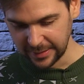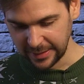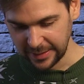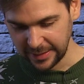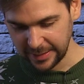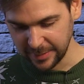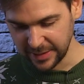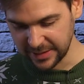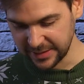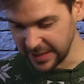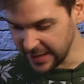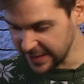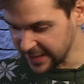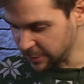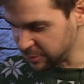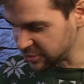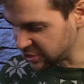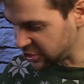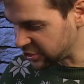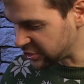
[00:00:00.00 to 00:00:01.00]
And then
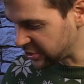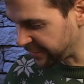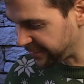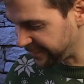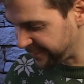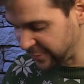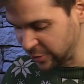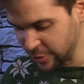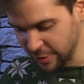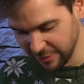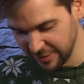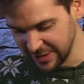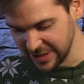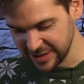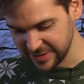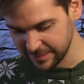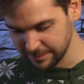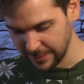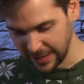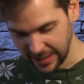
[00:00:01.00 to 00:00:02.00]
there was just a
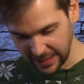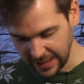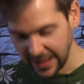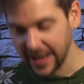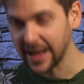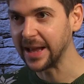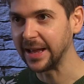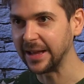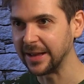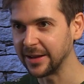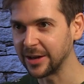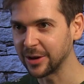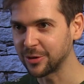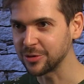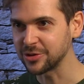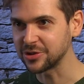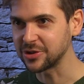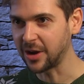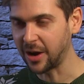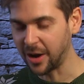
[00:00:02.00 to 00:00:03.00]
furious melee
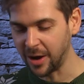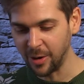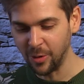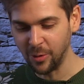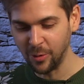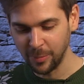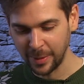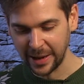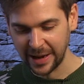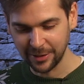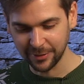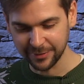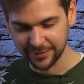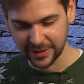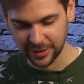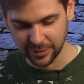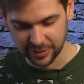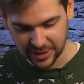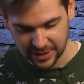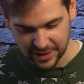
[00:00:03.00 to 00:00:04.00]
across the whole battlefield.